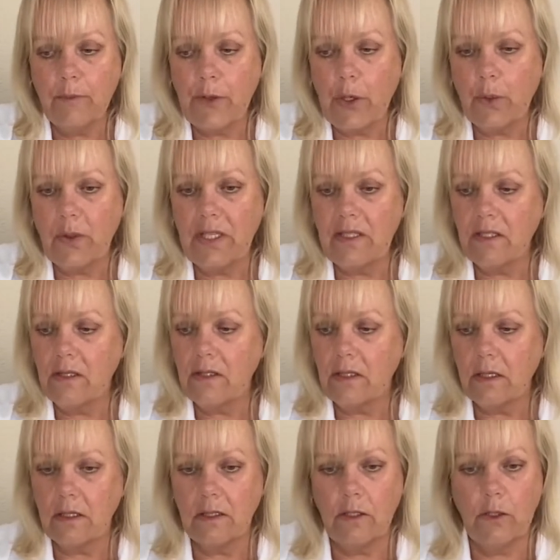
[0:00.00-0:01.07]
this is
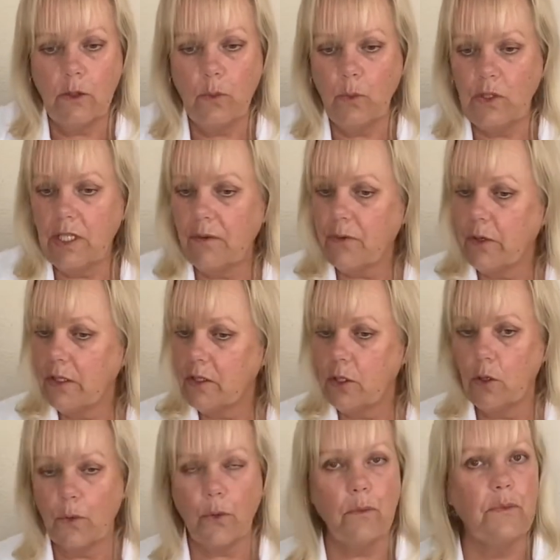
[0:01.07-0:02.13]
different,
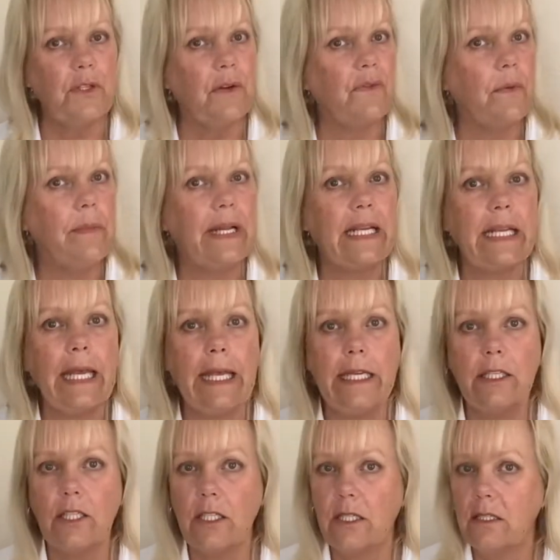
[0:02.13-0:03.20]
through different
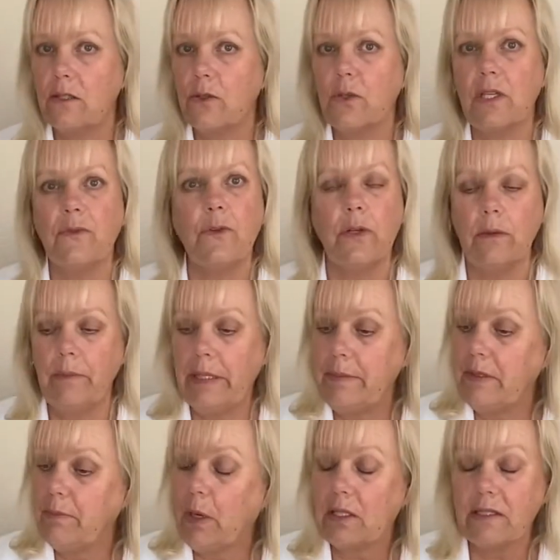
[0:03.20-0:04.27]
medications or different, maybe
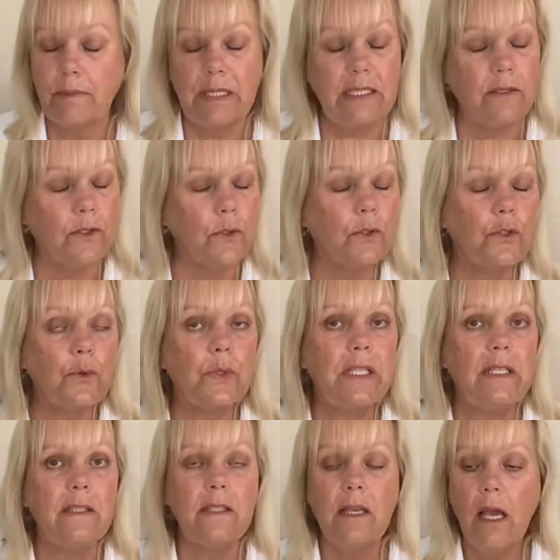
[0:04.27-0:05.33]
possibly
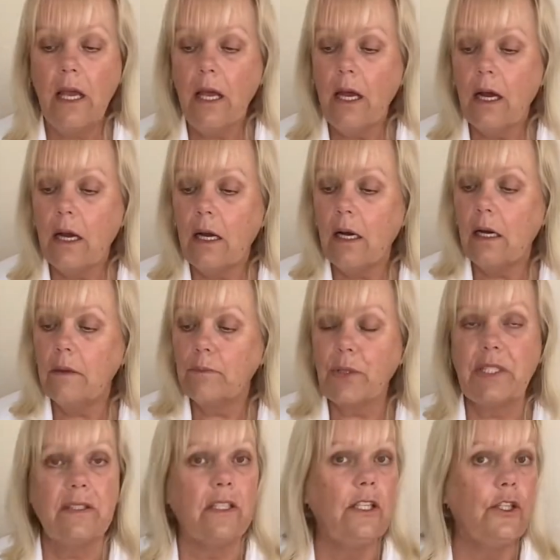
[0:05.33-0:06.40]
surgeries,
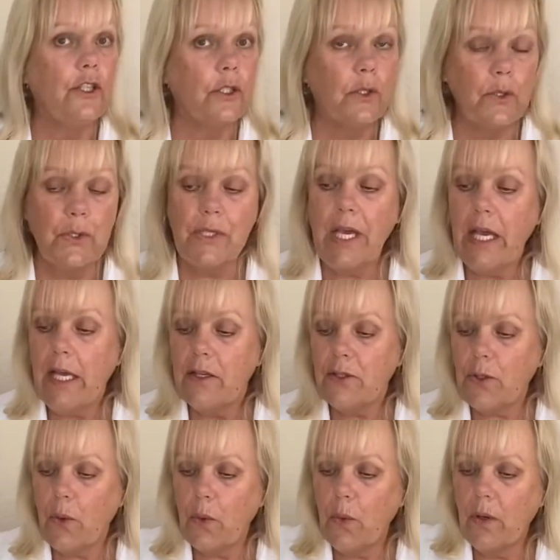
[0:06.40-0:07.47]
procedures.
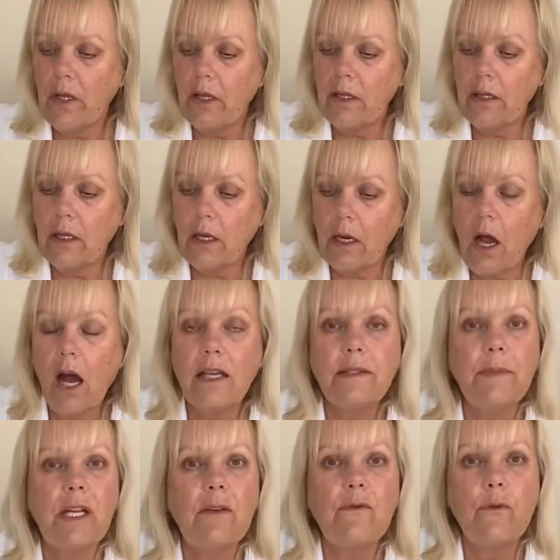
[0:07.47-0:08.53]
So the
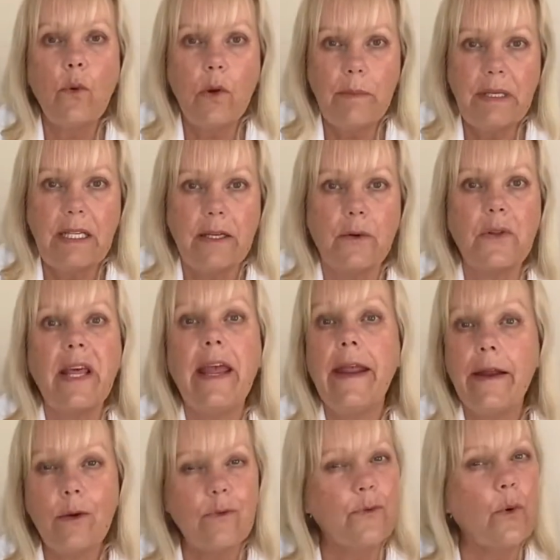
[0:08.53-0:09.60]
cosmetic formulator, the
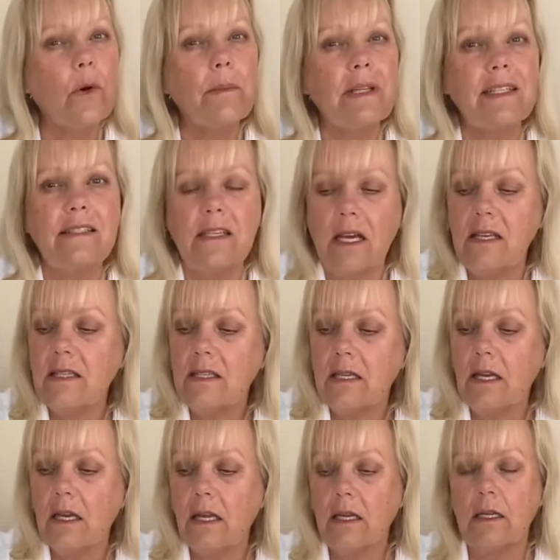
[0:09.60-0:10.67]
hair formula
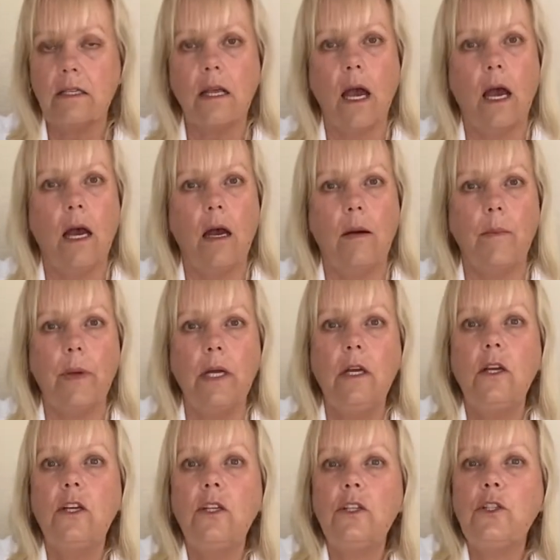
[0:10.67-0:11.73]
doesn't,
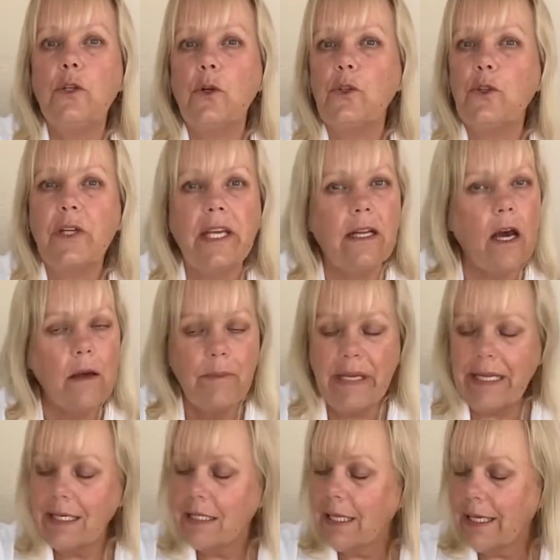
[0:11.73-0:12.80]
you cannot
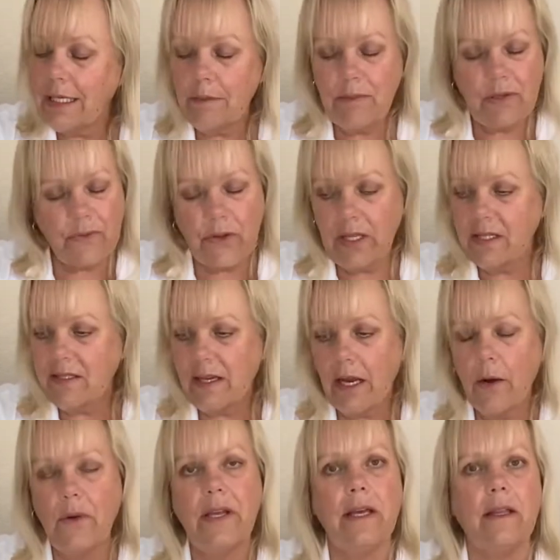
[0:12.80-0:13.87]
make claims for this
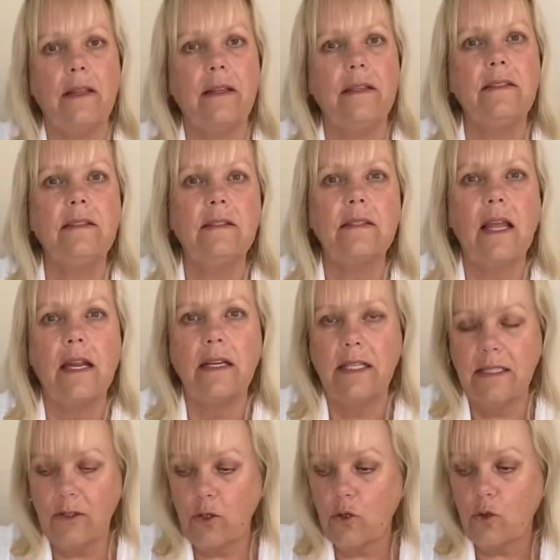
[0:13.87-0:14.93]
area.
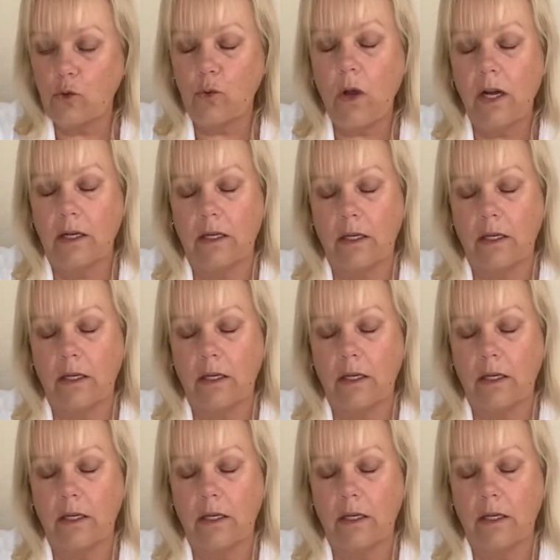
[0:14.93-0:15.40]
It's a drug.